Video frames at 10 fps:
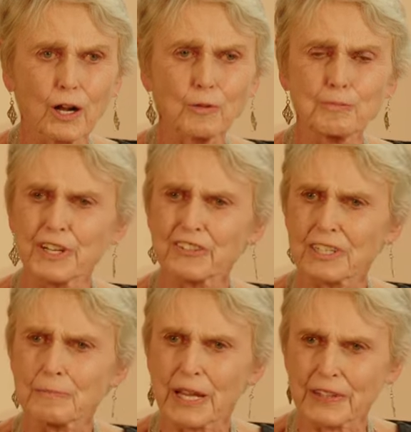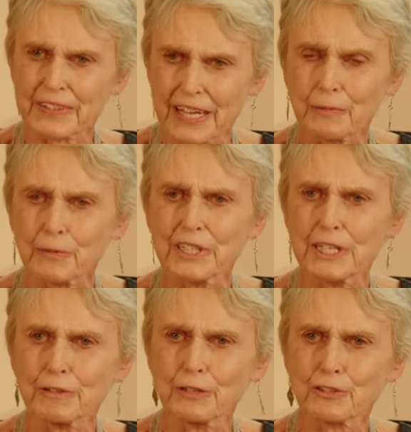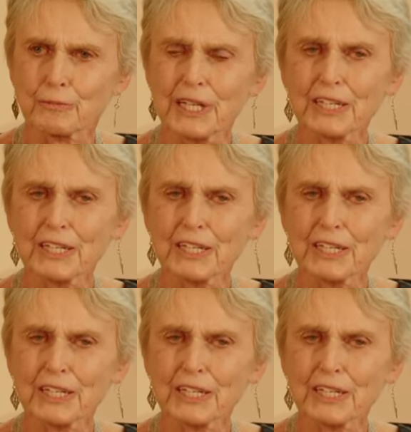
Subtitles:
Oh, Priestley meant that when he wrote to me.